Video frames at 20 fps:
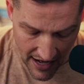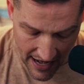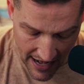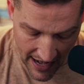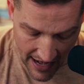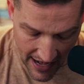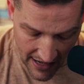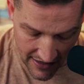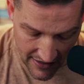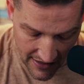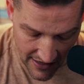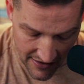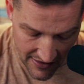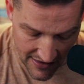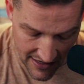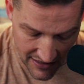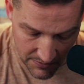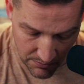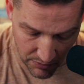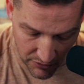And in
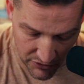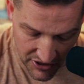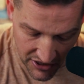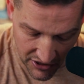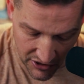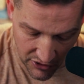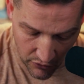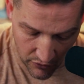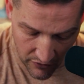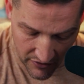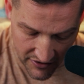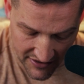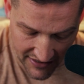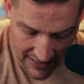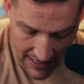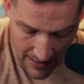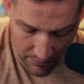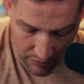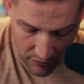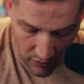this particular
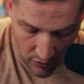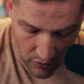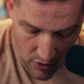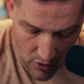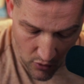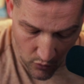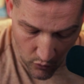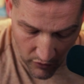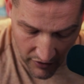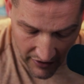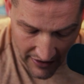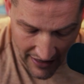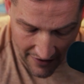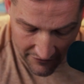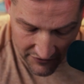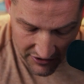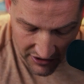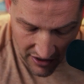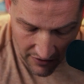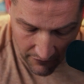example, we're going to
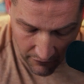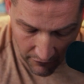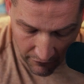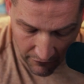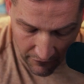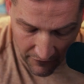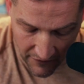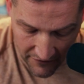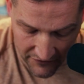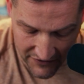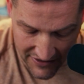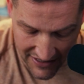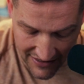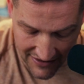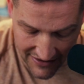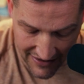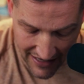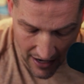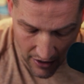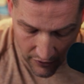have to cover
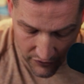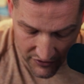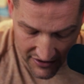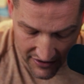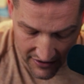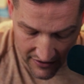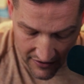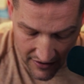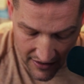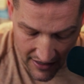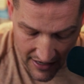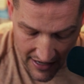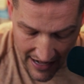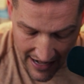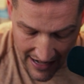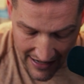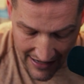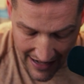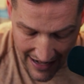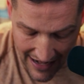15,000
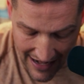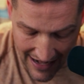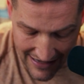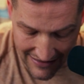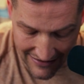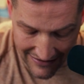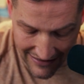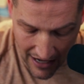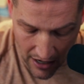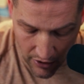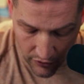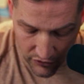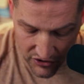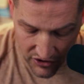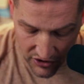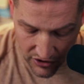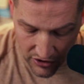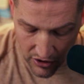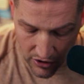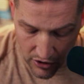and
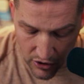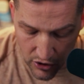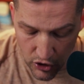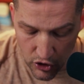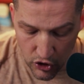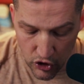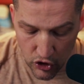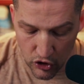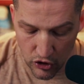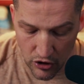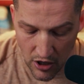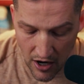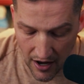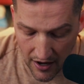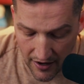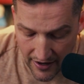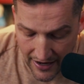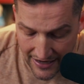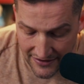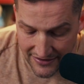
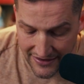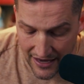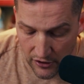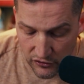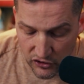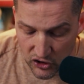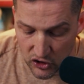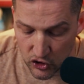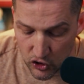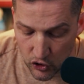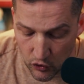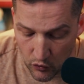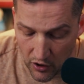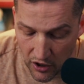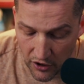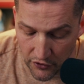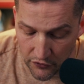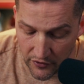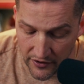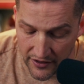
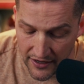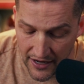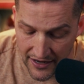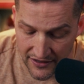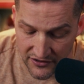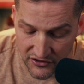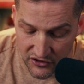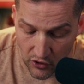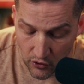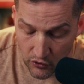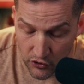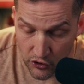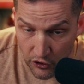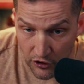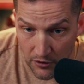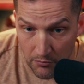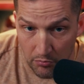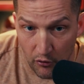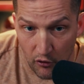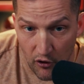8,200. And so you're
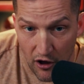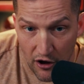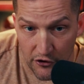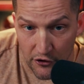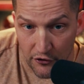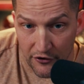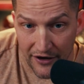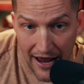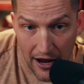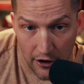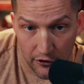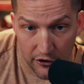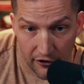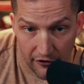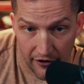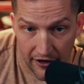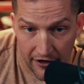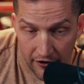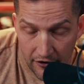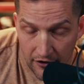going to pull out your
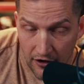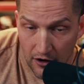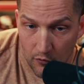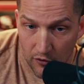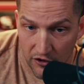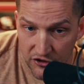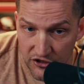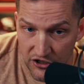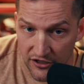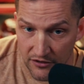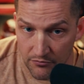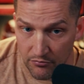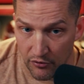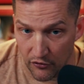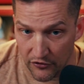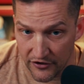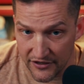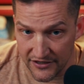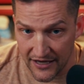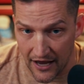calculator. I want you to
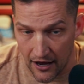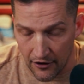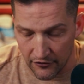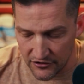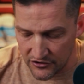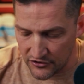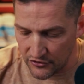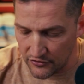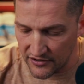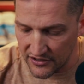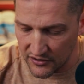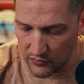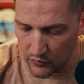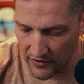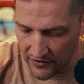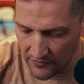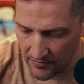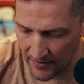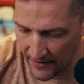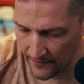pull this out and do this
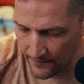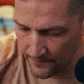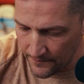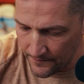with me.